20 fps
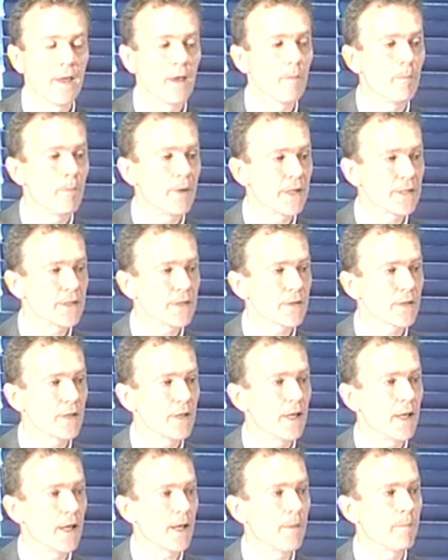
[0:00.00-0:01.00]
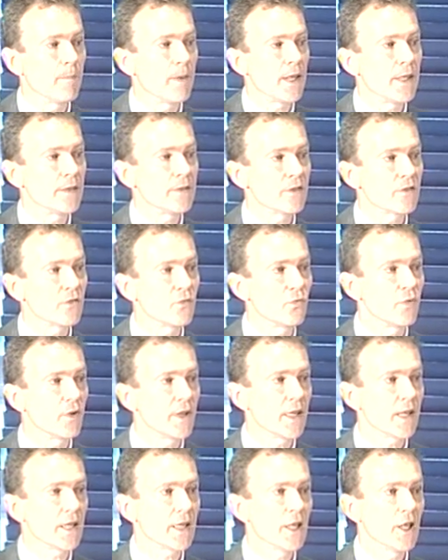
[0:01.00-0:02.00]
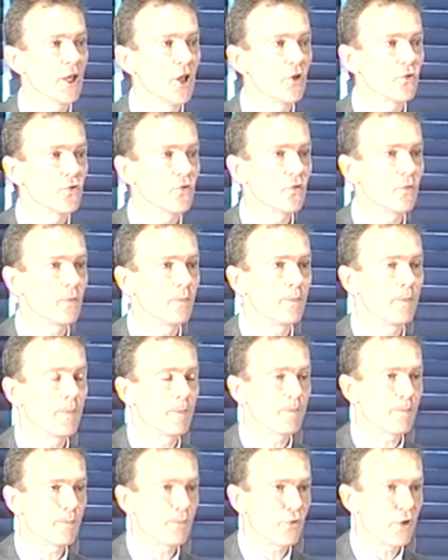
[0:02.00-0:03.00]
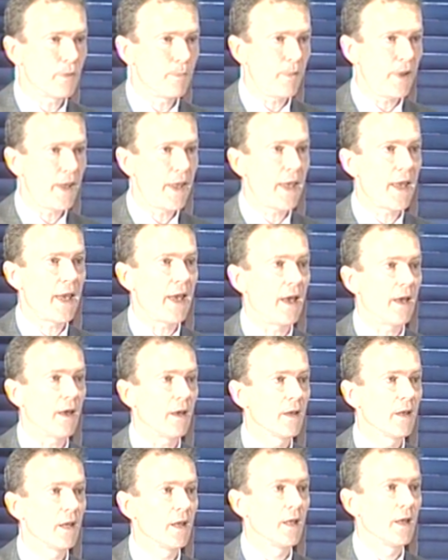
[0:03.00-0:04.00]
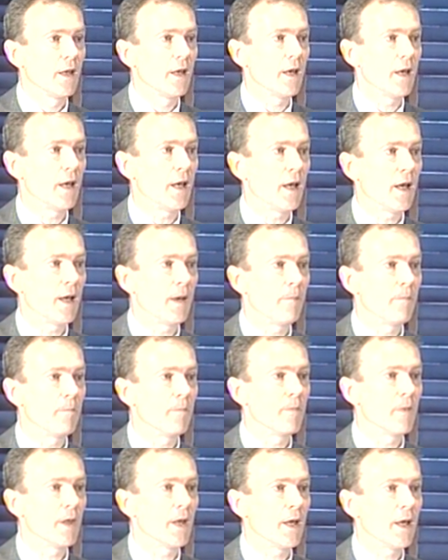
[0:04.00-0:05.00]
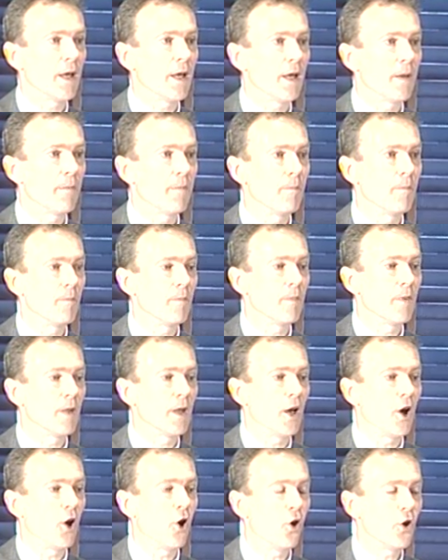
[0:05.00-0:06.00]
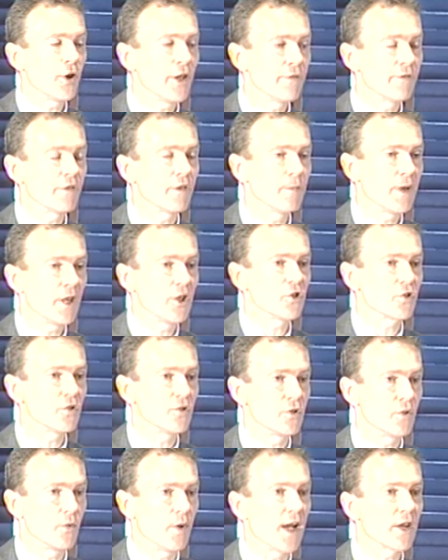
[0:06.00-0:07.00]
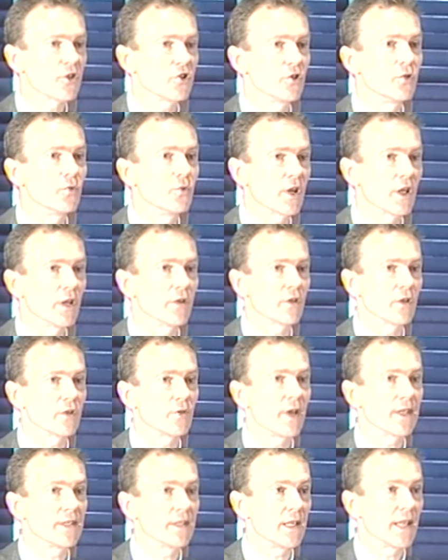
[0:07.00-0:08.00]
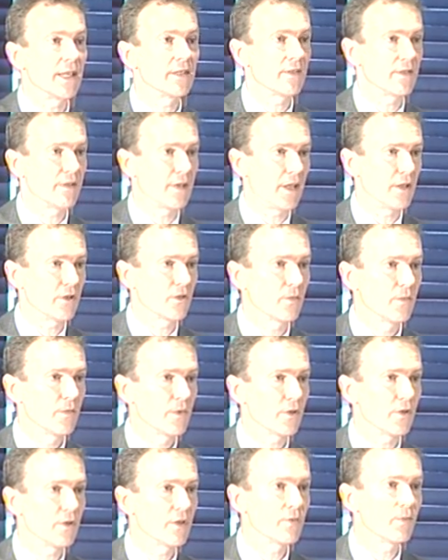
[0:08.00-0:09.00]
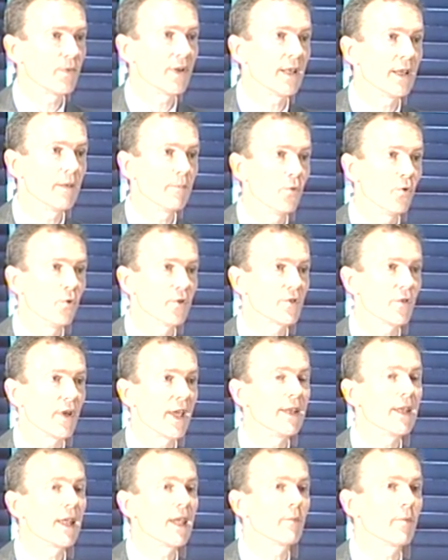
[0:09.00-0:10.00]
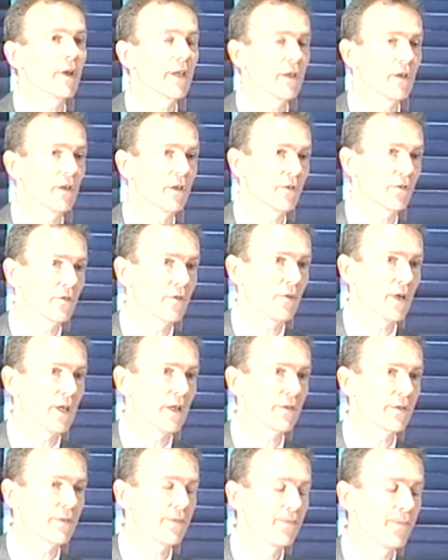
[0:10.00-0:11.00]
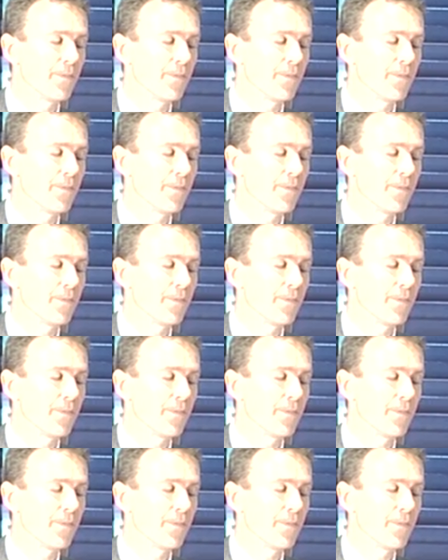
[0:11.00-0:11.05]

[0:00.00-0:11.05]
but it is really to prepare all the information to actually do clinical trial at a later stage. So it's really more so enabling clinical trials.